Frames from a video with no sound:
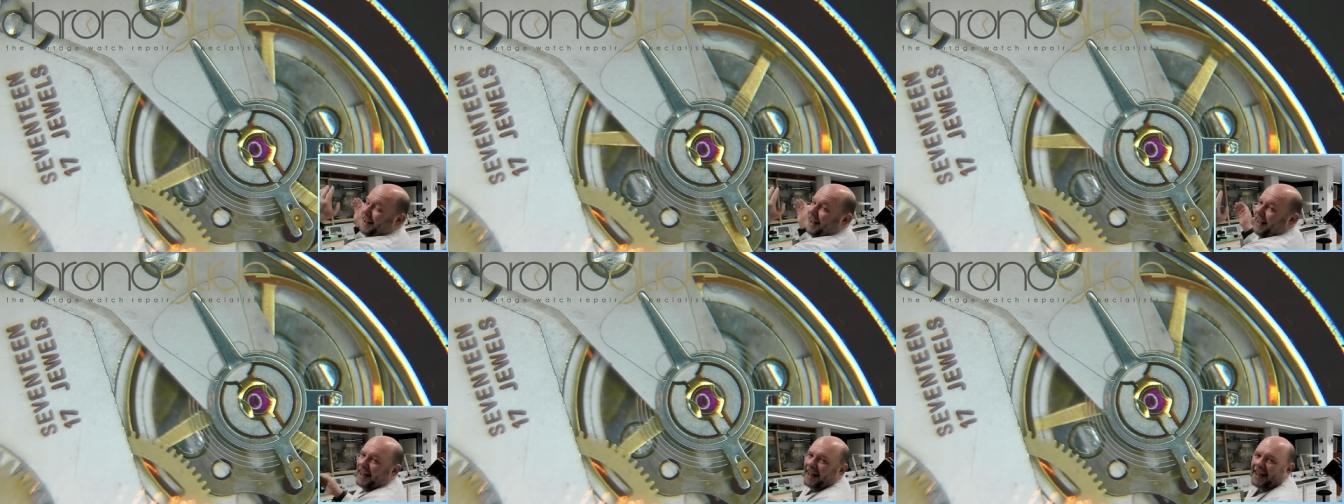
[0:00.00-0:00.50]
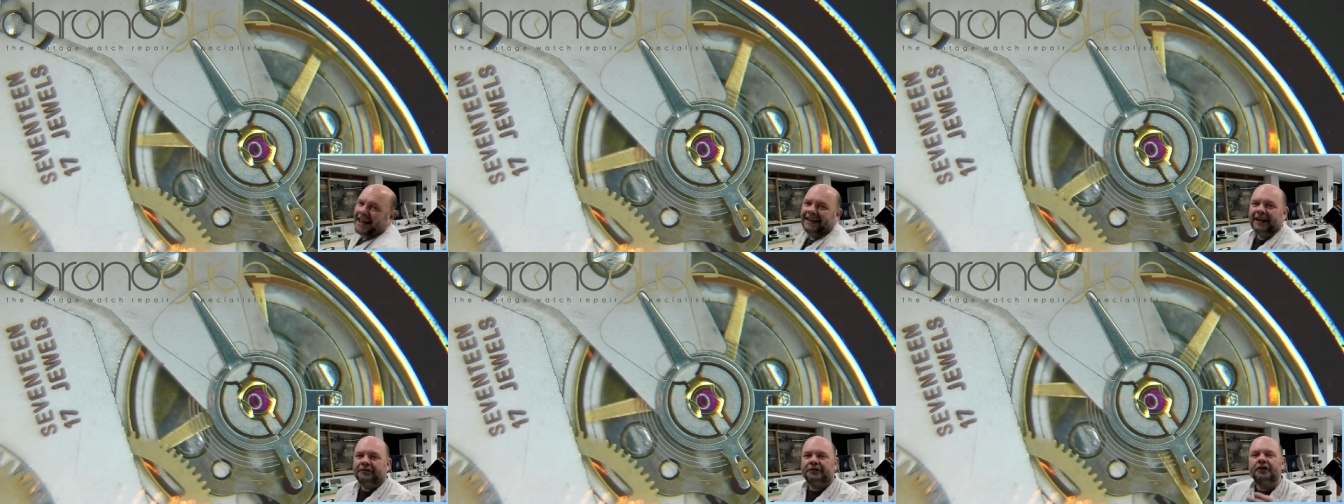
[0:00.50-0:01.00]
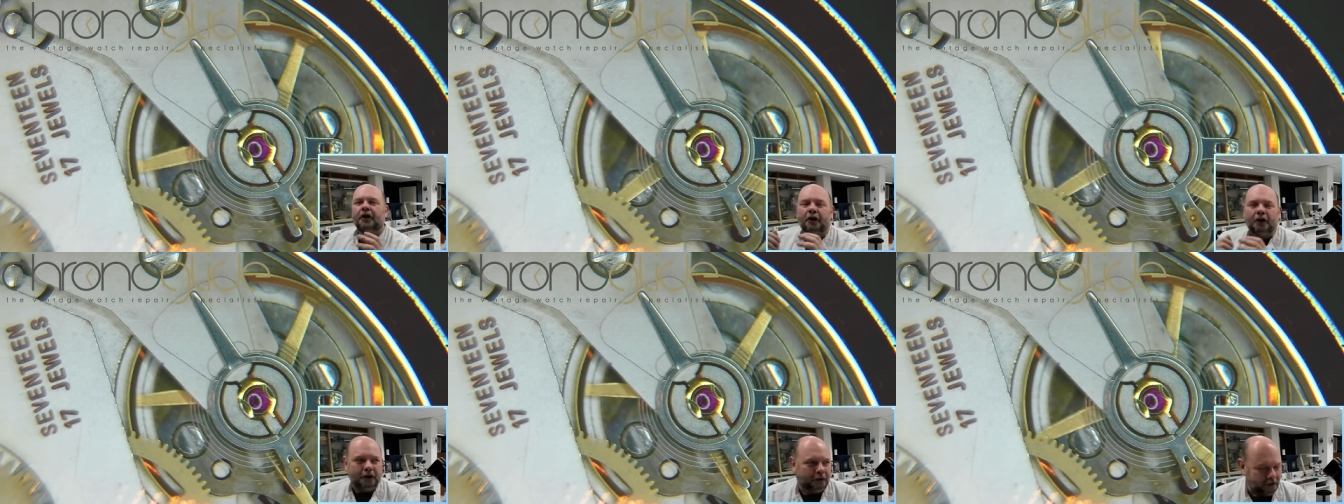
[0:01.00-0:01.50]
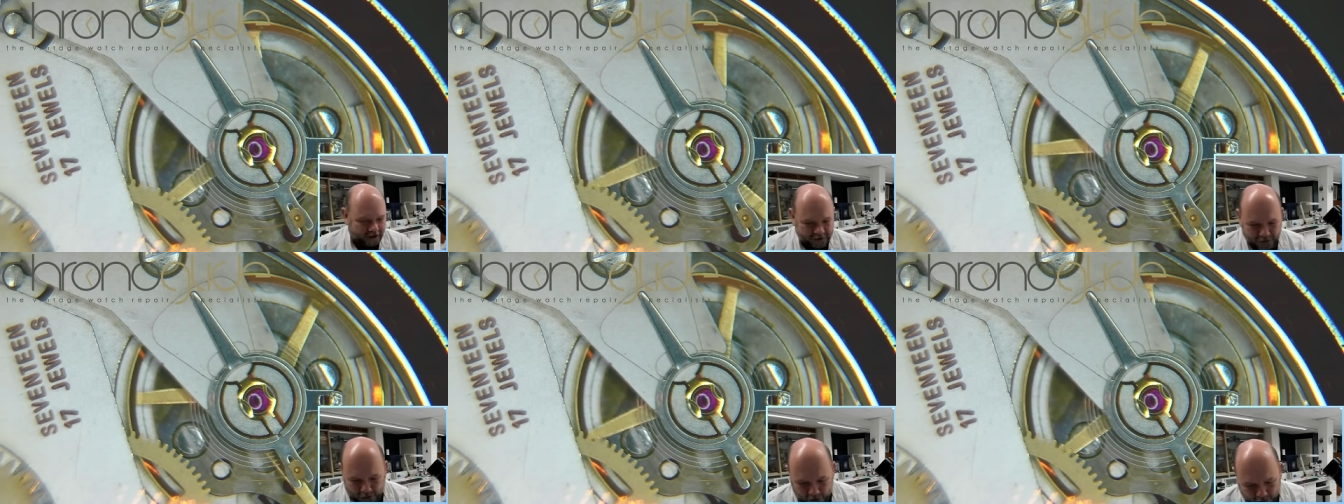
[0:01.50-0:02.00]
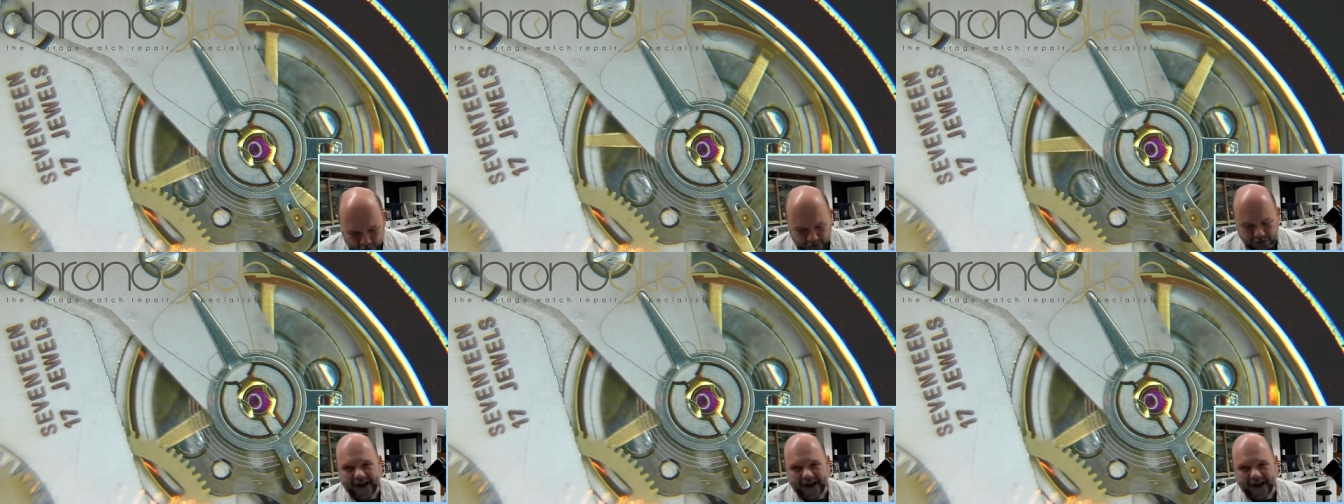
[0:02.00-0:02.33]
And if the oil is old